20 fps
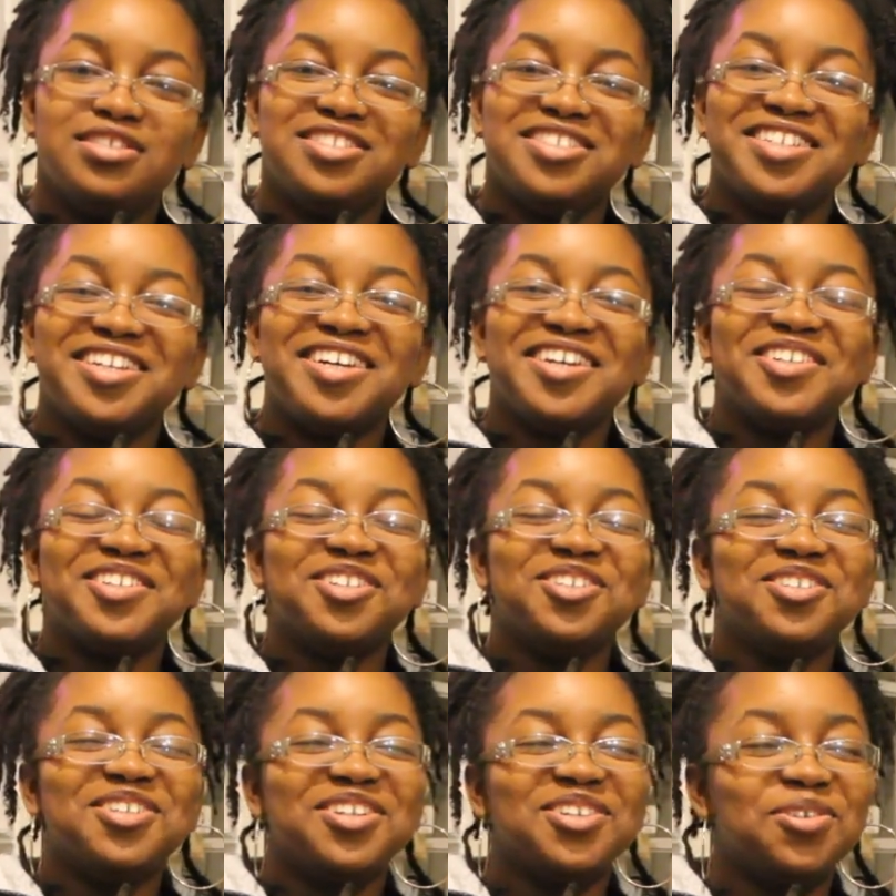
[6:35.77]

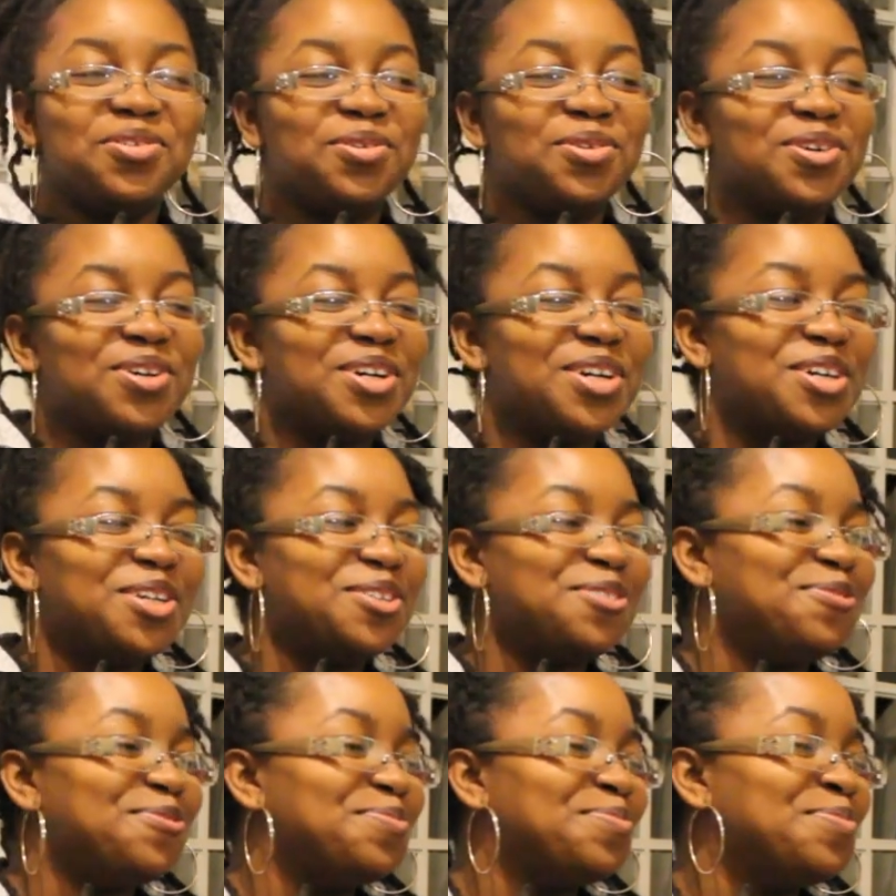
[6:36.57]
Janelle, or.
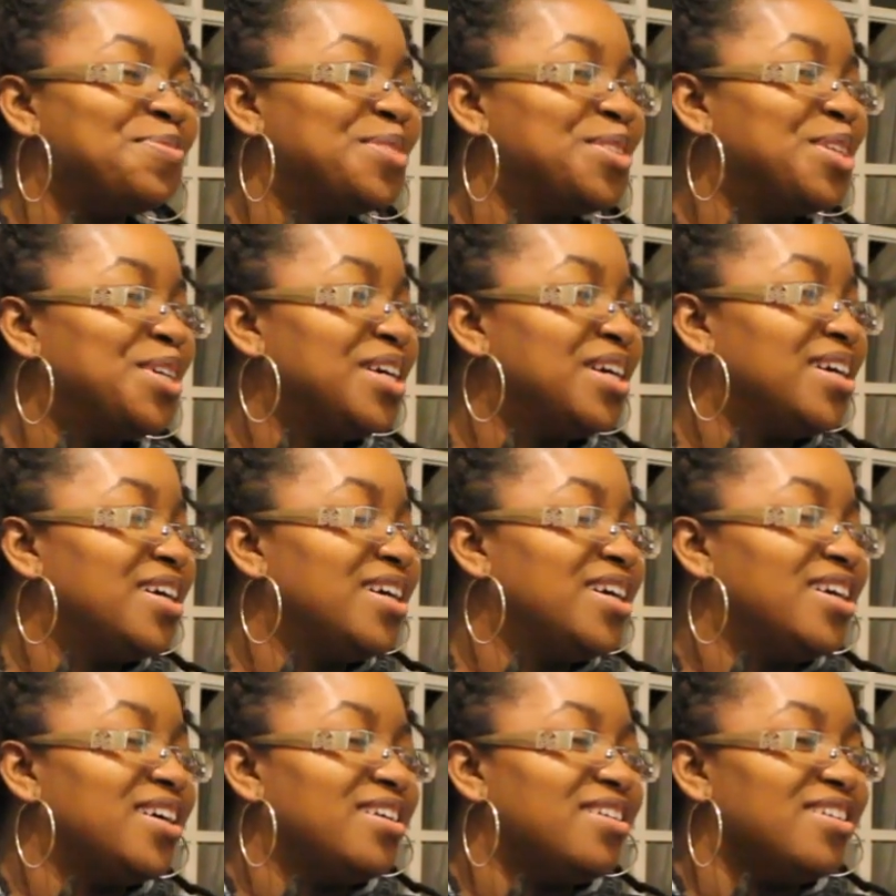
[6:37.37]
Um,
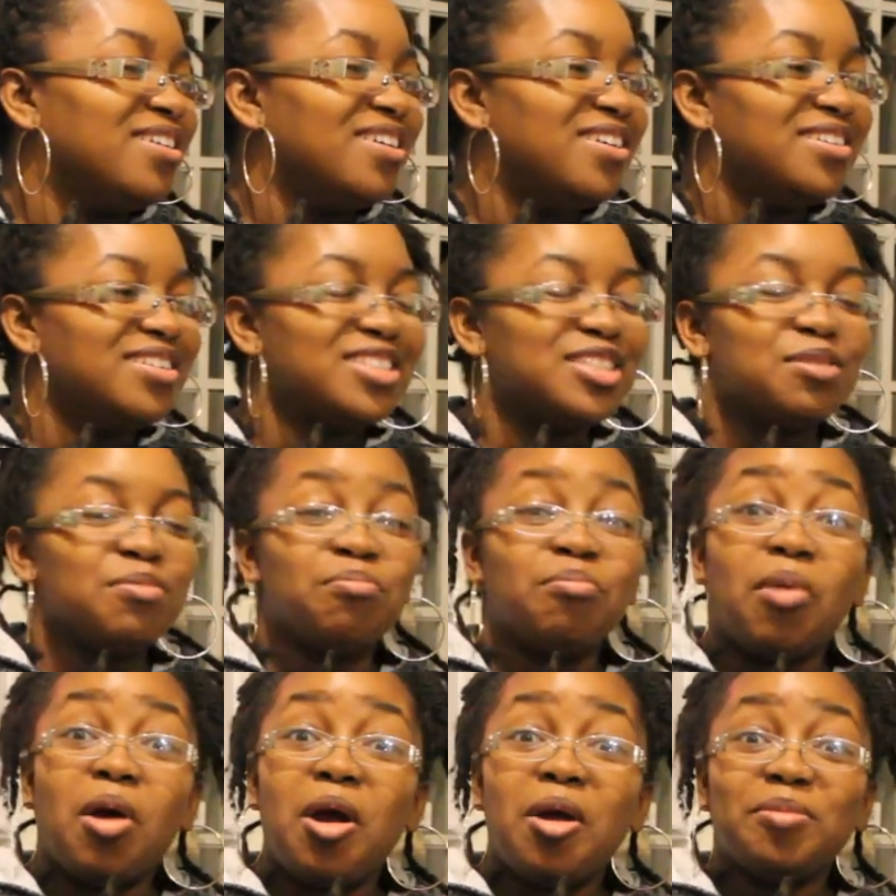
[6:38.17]

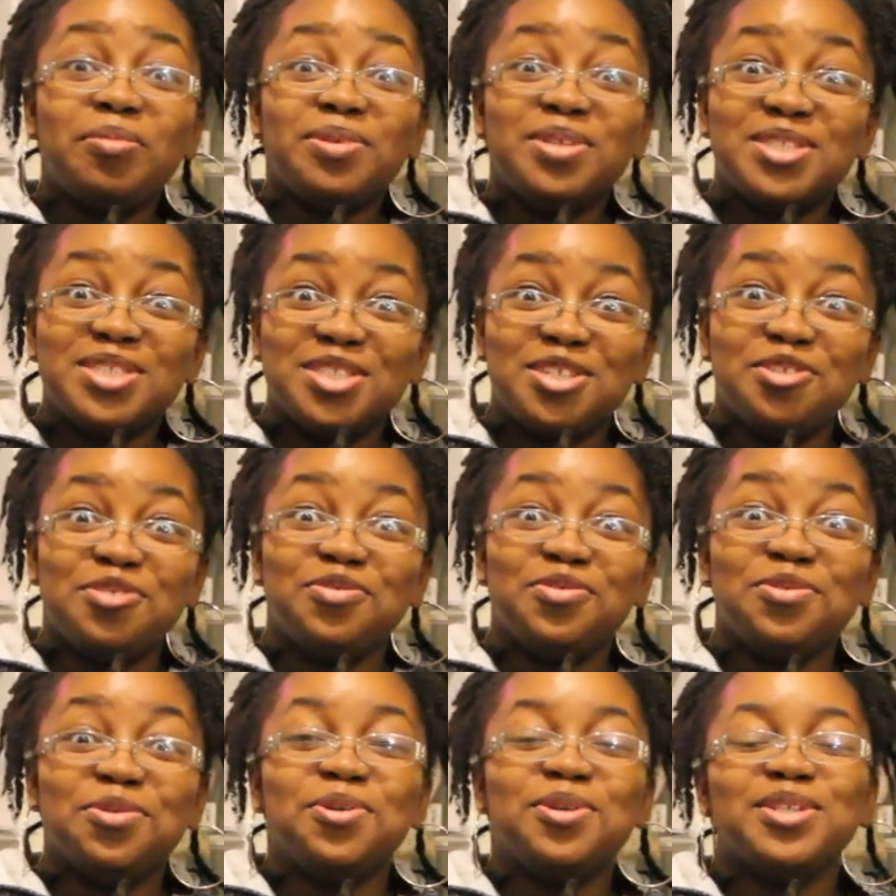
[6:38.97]
some Barbies in the
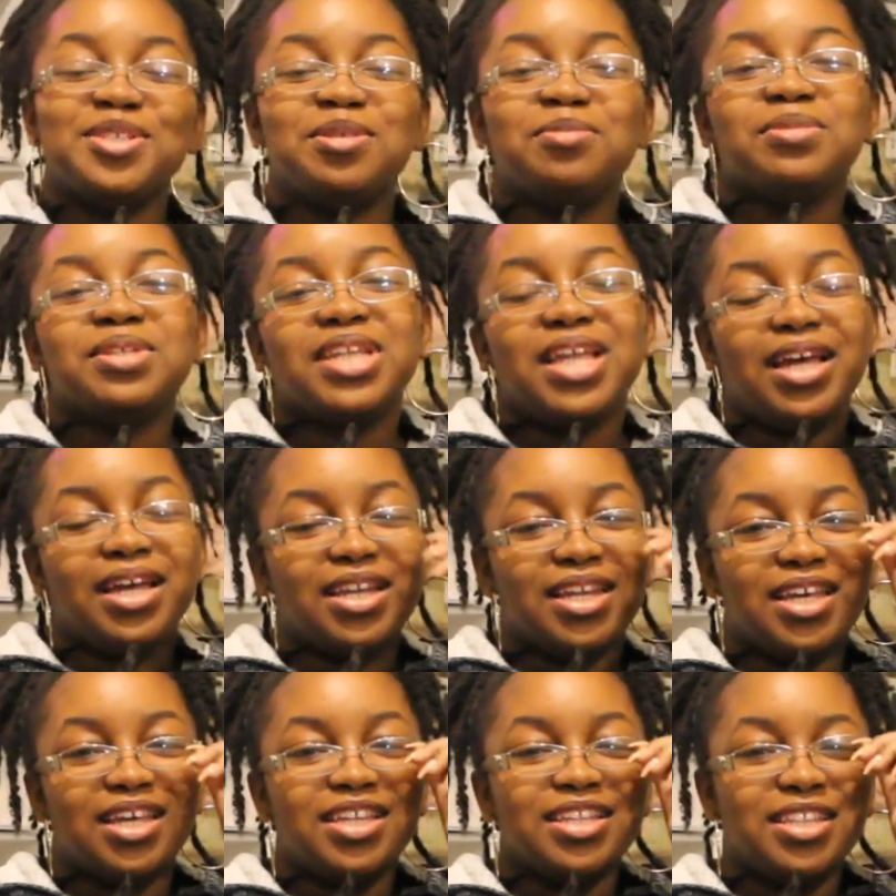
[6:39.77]
floor or something
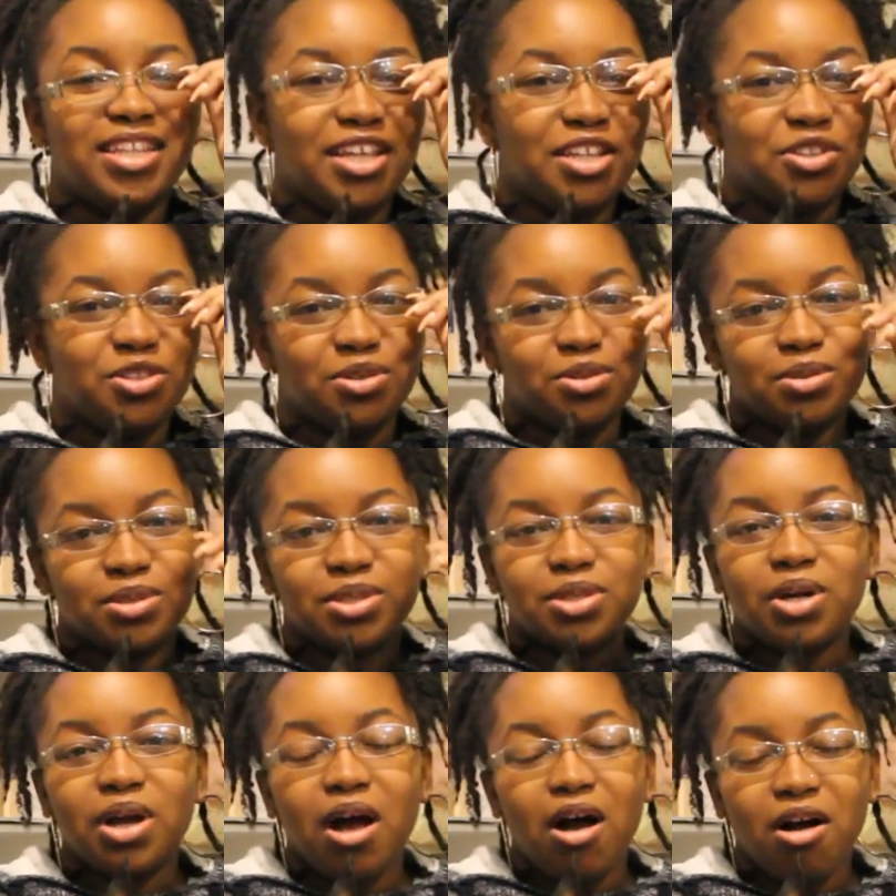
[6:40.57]
like that. That
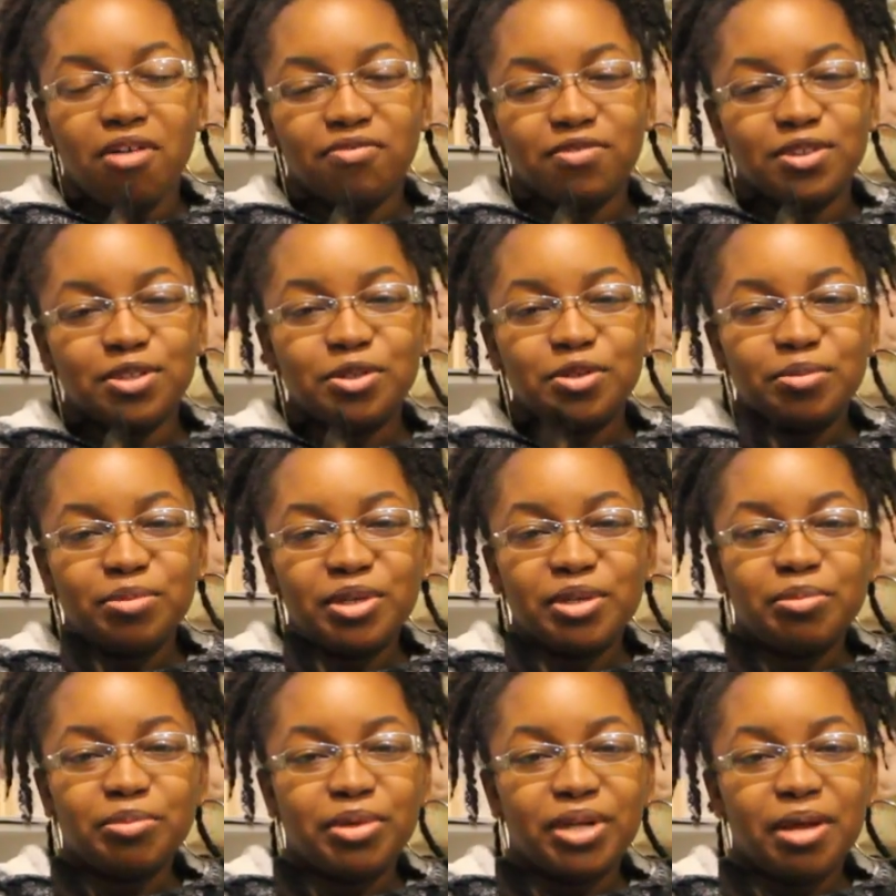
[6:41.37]
throws her off a little
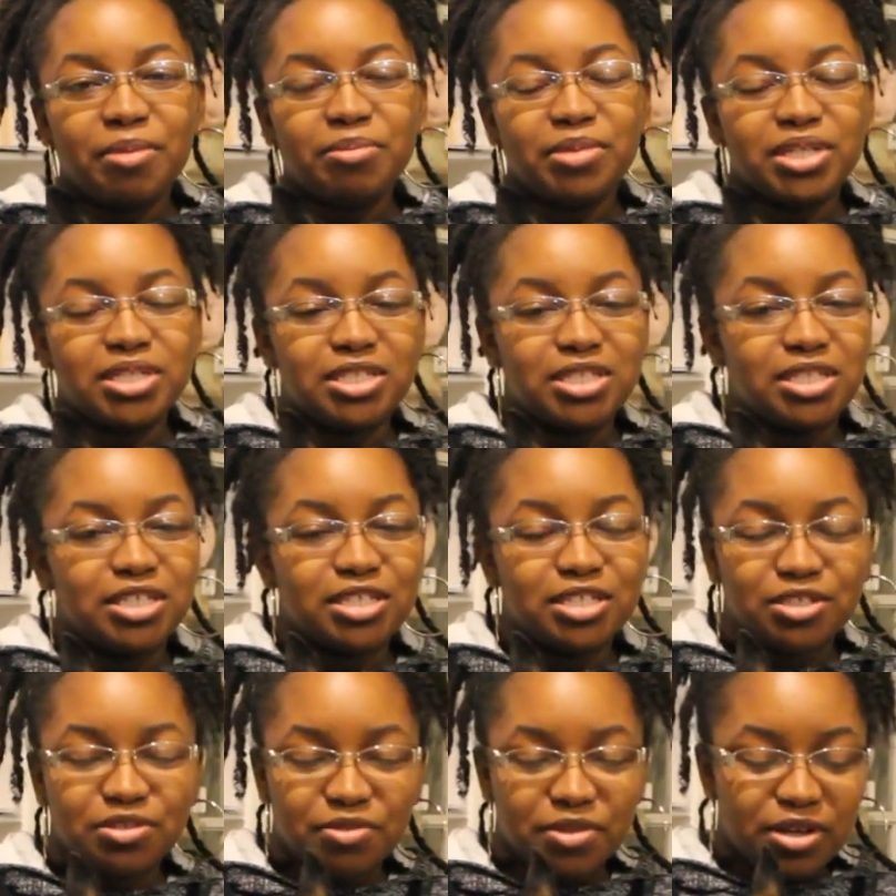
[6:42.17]
bit, but I mean, she
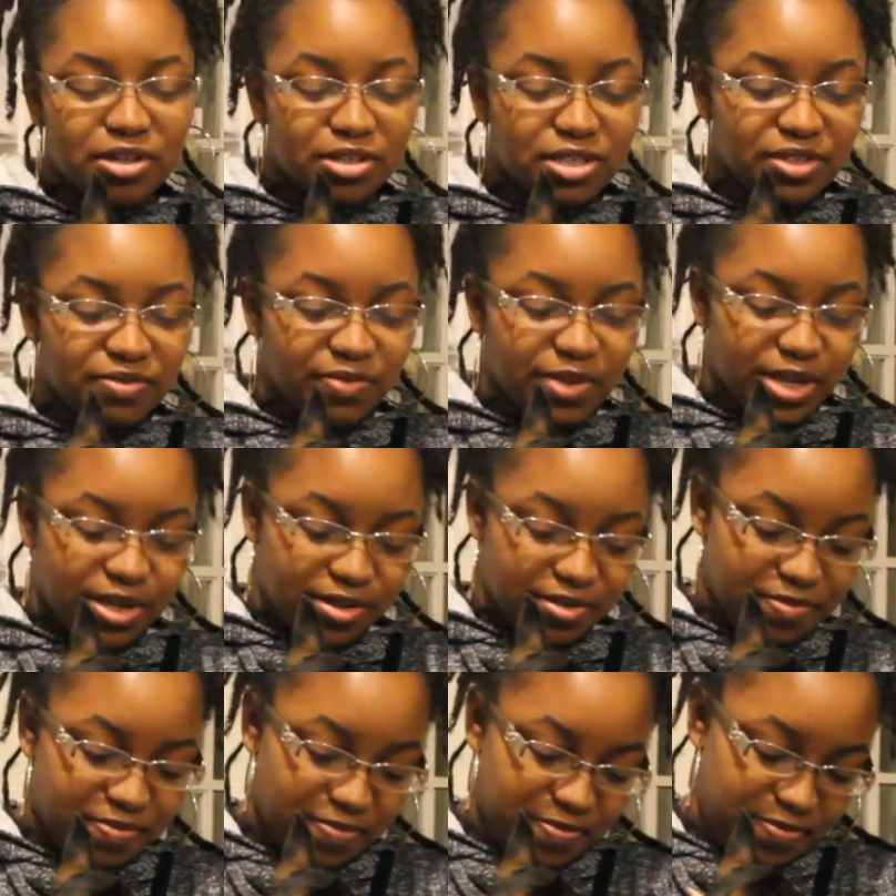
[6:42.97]
gets around just
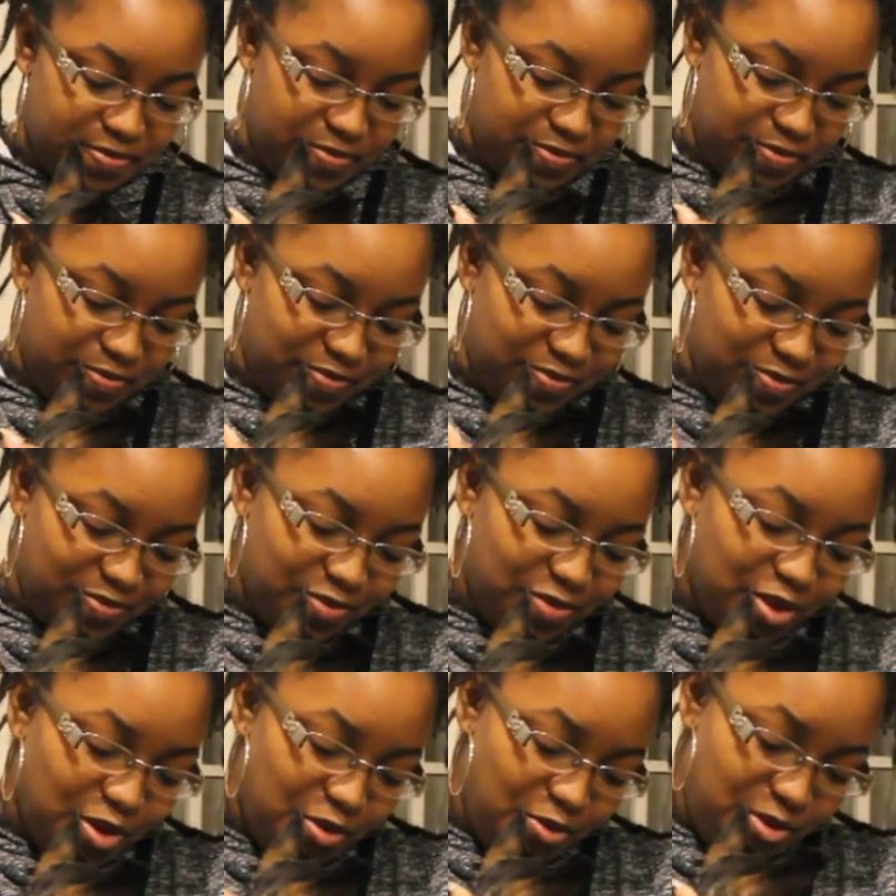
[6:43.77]
fine.
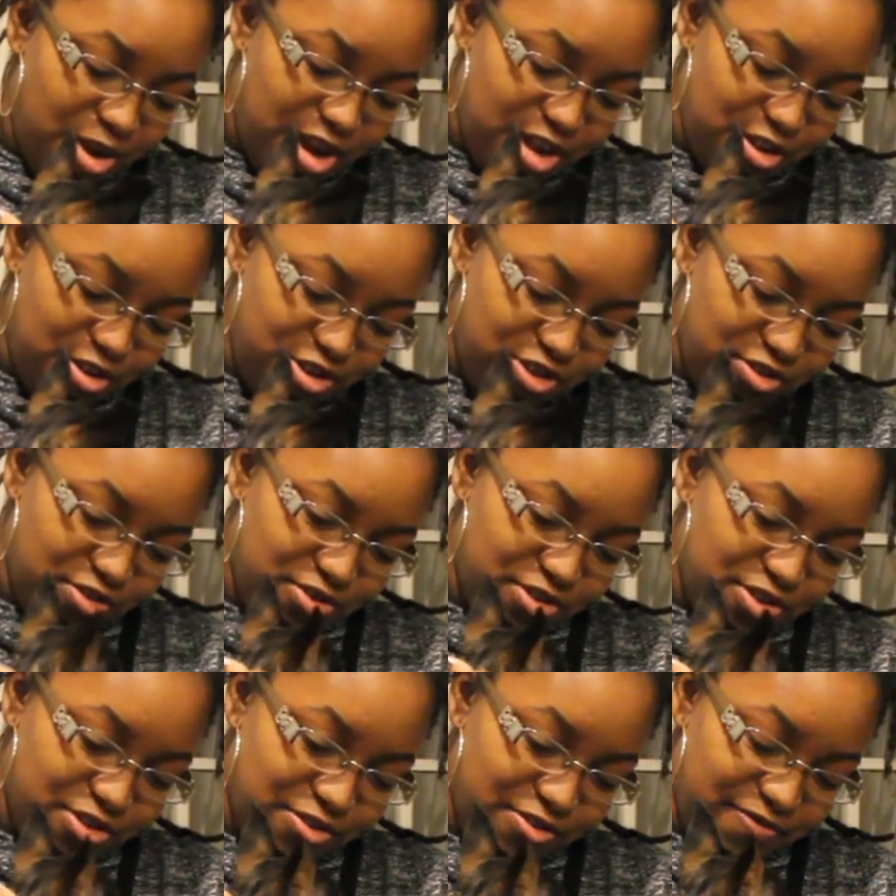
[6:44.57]
Why are you so
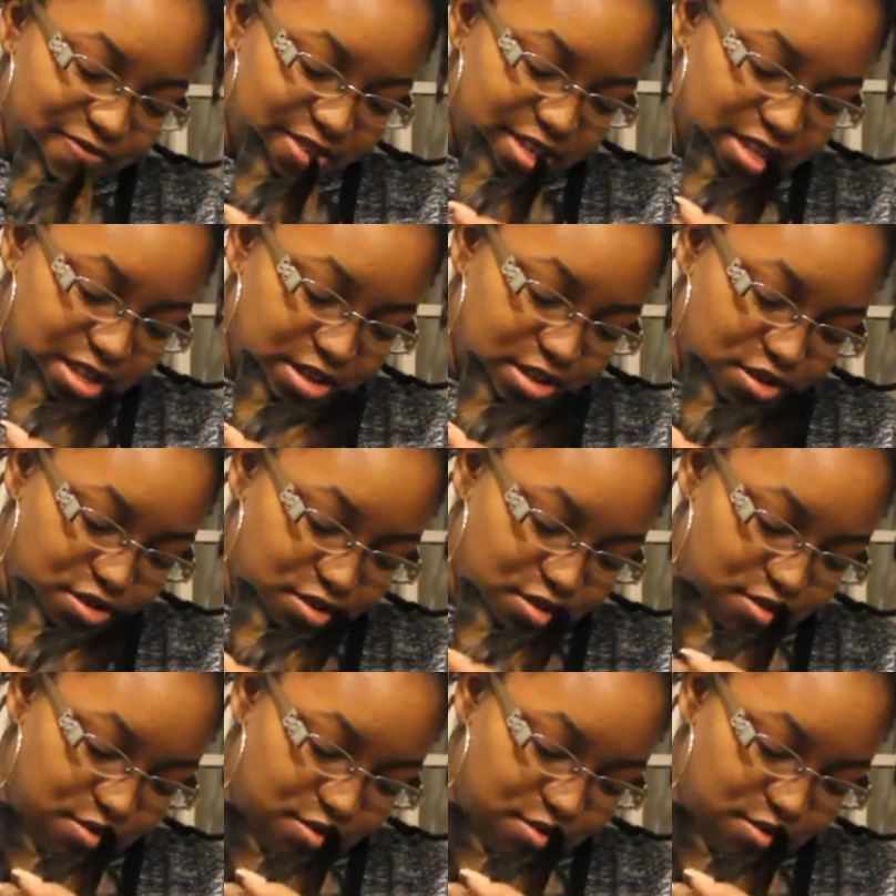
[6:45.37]
nervous?